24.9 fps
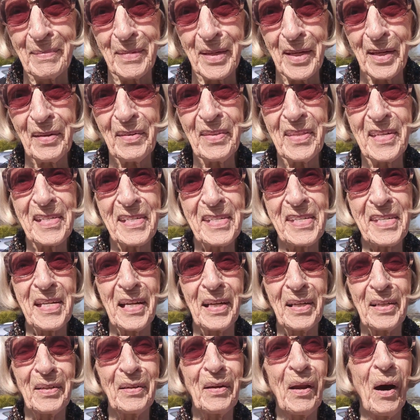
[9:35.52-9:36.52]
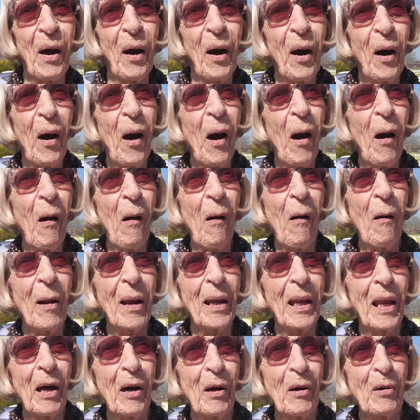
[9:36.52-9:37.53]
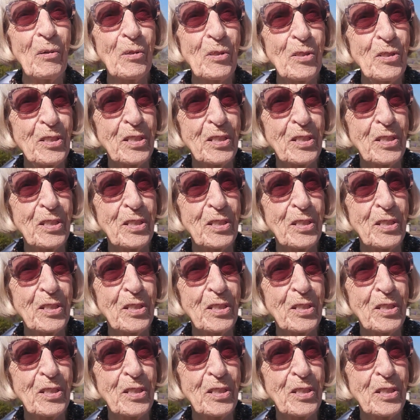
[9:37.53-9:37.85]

The other son? Oh, Lord.